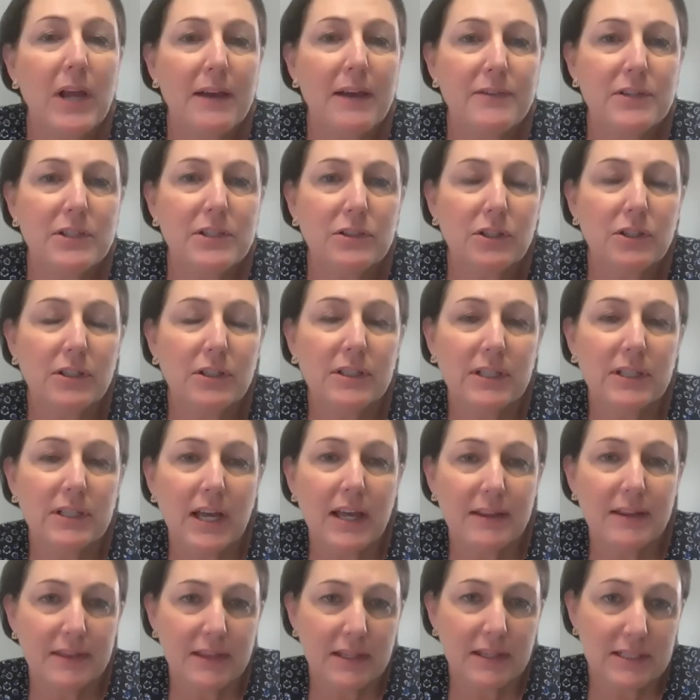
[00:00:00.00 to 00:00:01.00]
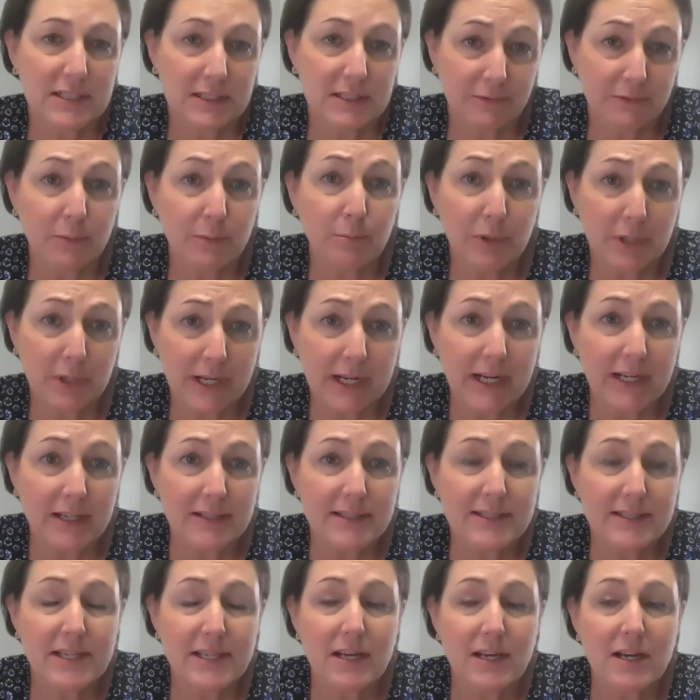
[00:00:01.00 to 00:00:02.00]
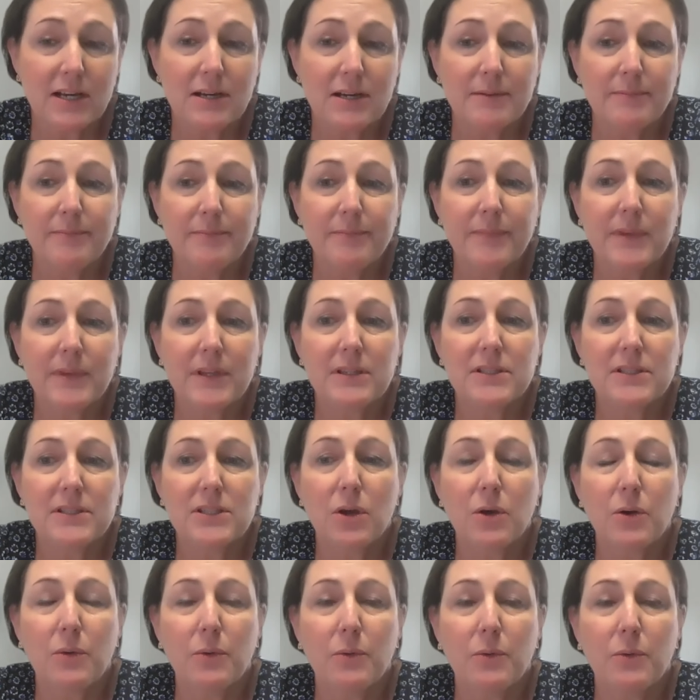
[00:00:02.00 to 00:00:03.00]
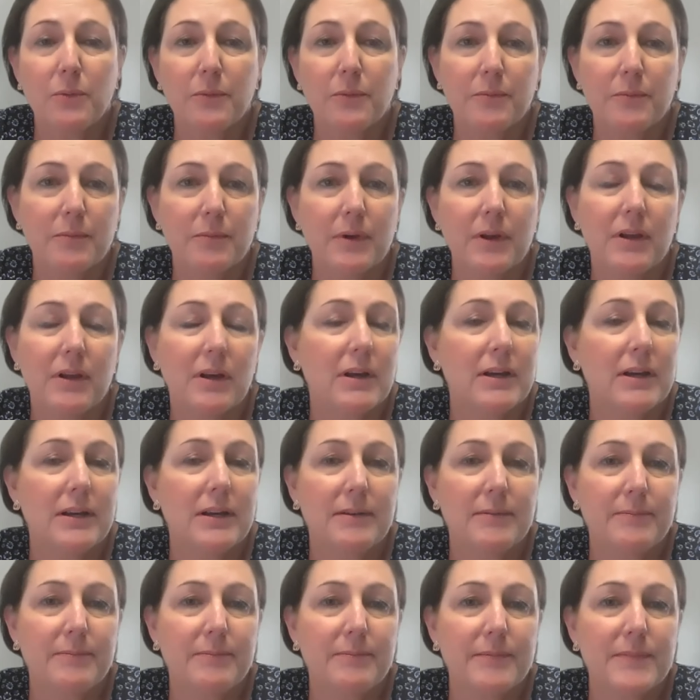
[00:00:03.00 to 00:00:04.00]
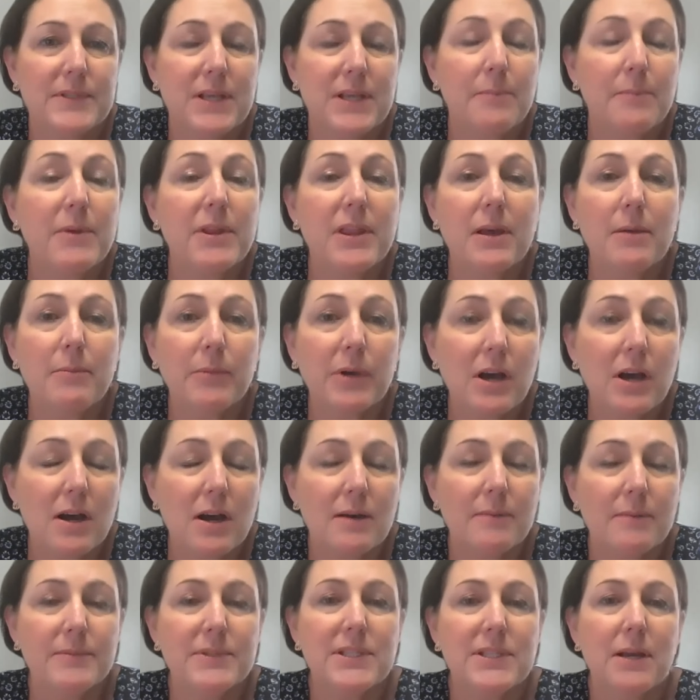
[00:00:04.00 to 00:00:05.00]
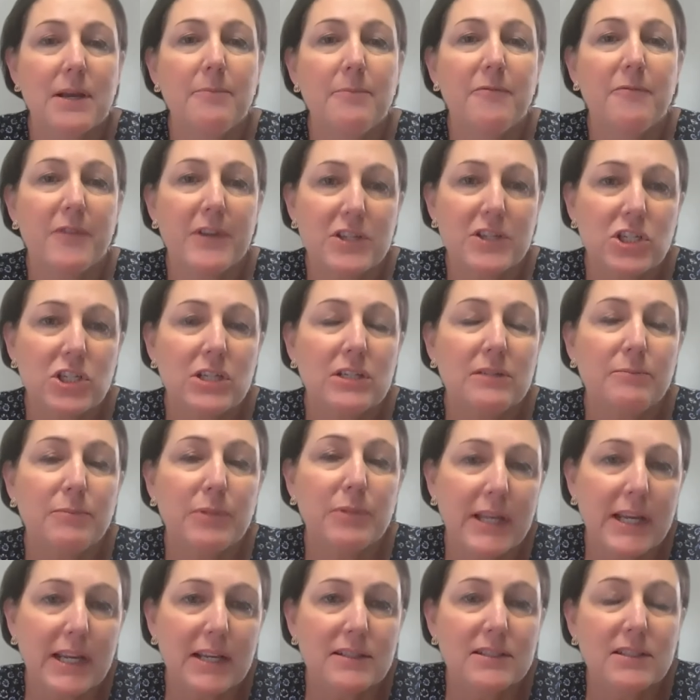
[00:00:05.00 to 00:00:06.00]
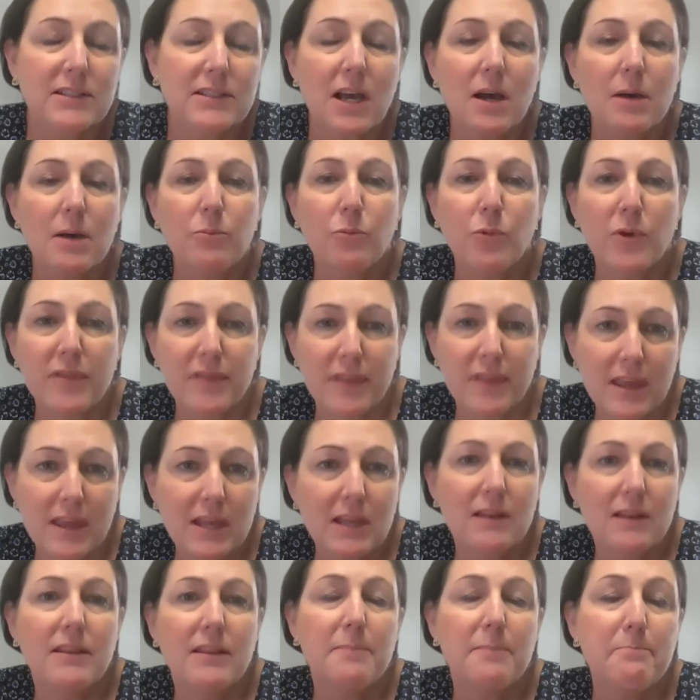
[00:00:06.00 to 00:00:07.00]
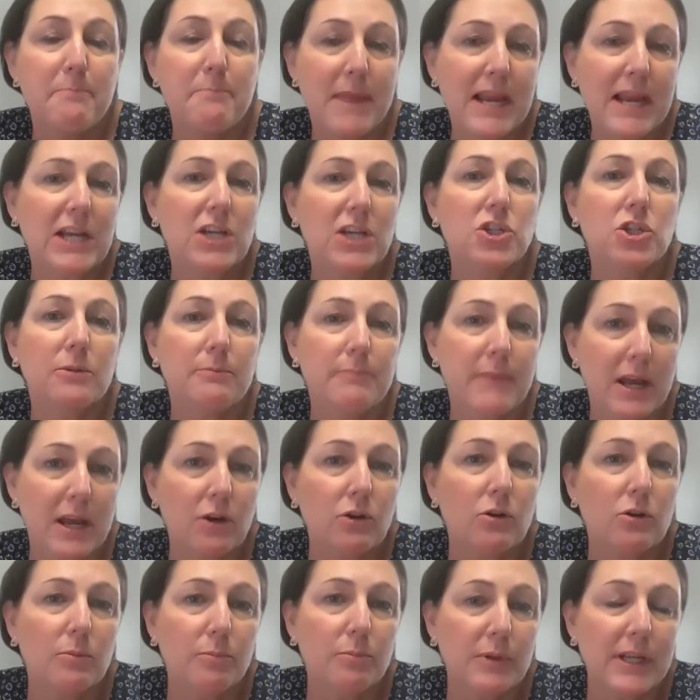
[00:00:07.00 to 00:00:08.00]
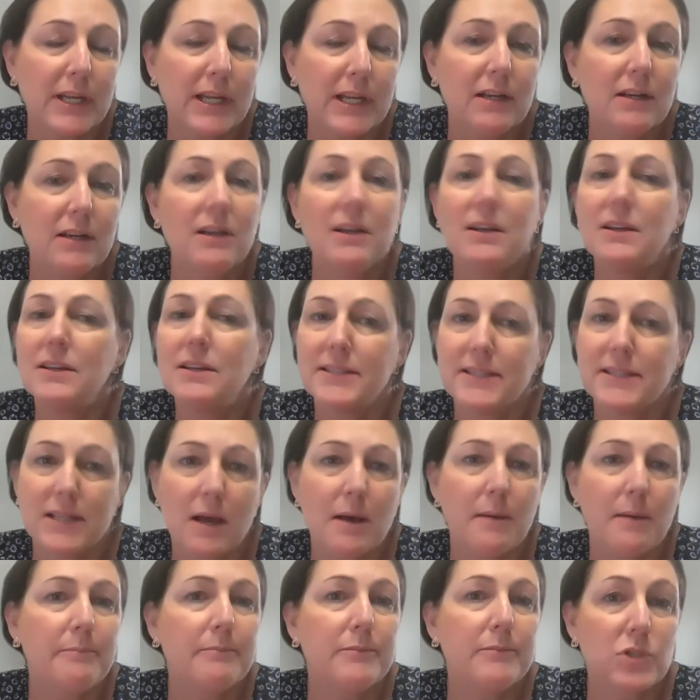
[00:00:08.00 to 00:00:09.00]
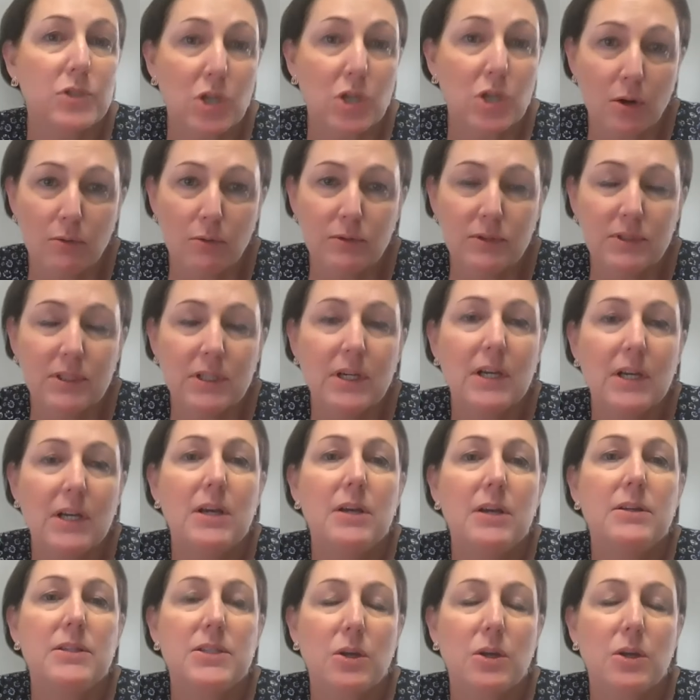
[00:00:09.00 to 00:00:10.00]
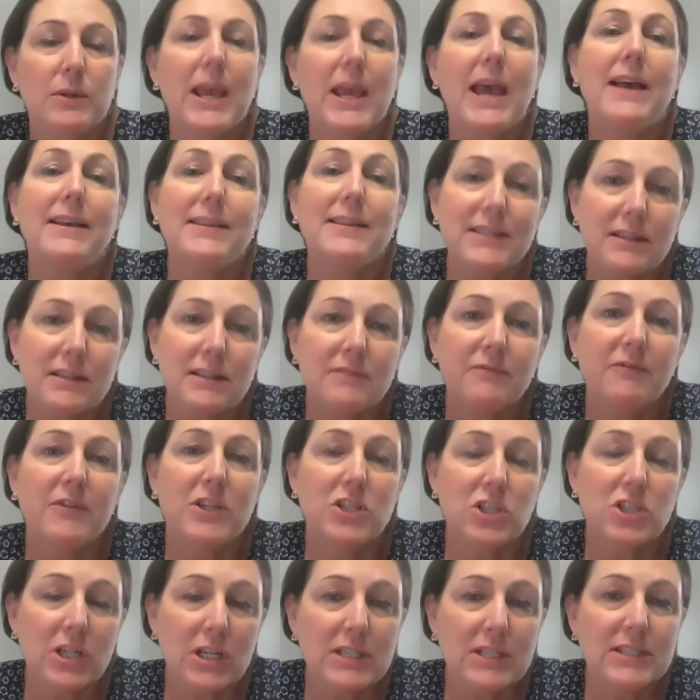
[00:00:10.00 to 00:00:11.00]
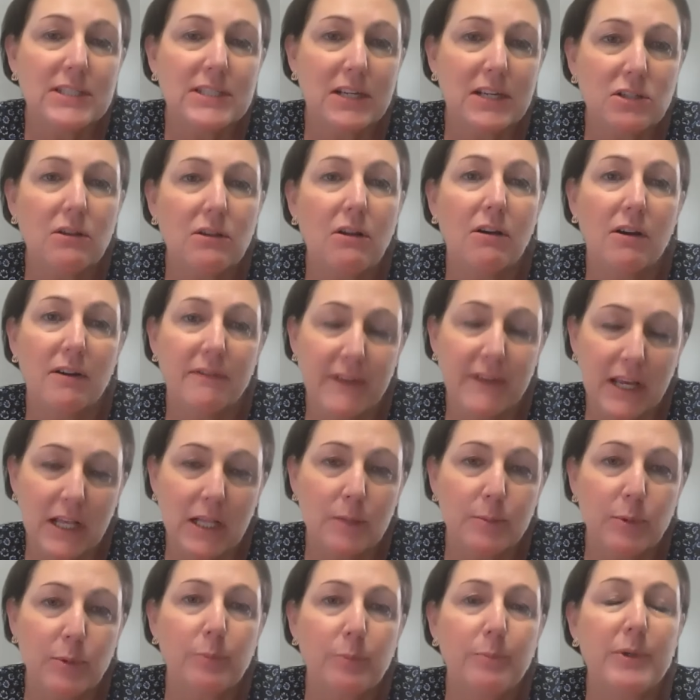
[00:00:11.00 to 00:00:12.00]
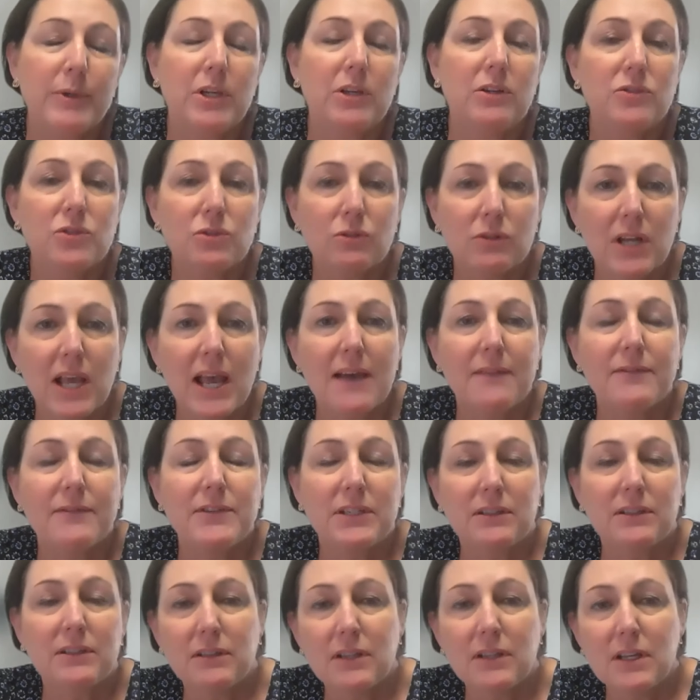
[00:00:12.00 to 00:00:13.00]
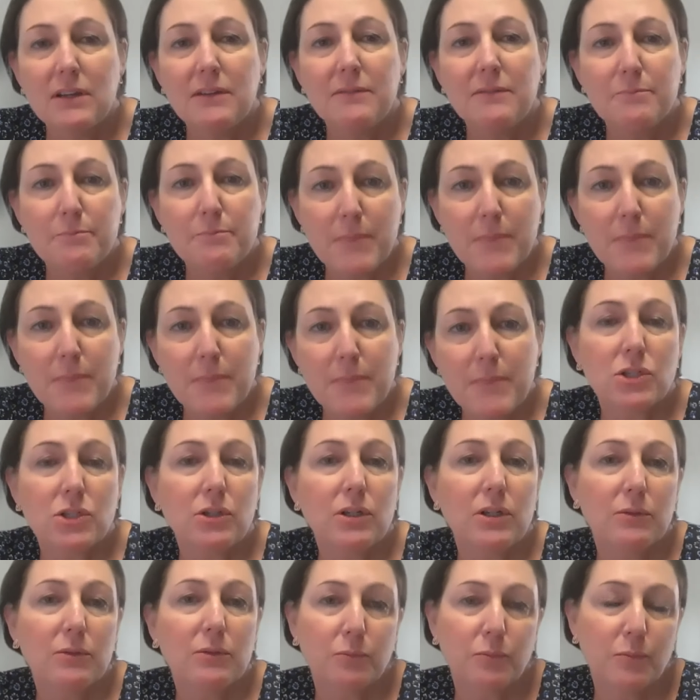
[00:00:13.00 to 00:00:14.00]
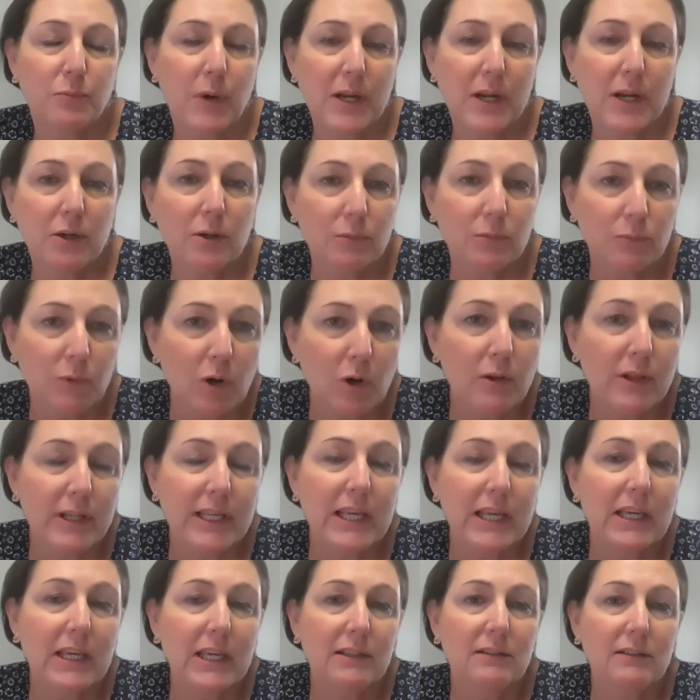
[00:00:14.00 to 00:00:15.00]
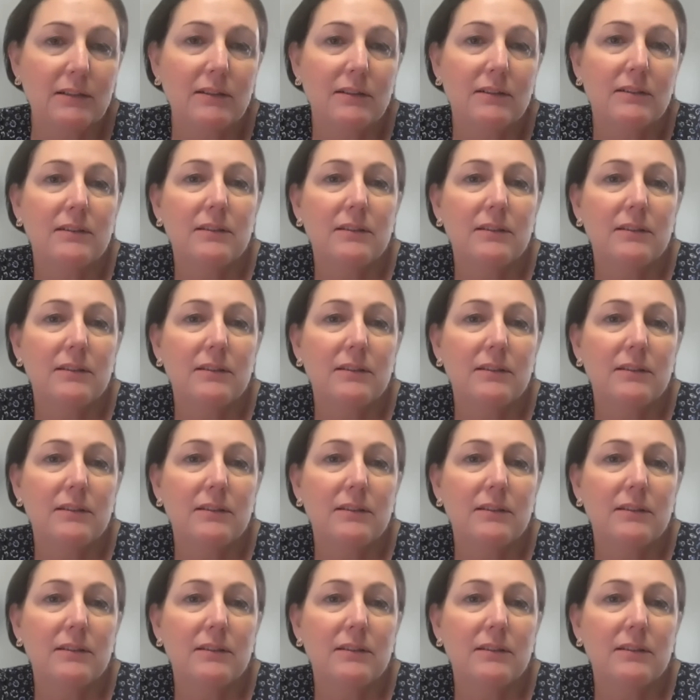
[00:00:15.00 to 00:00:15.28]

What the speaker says: have to look at the different plans. Some of them some vision plans come within the major medical plan, some don't. So yes, vision and dental are available, but you sort of have to make sure what you're enrolling in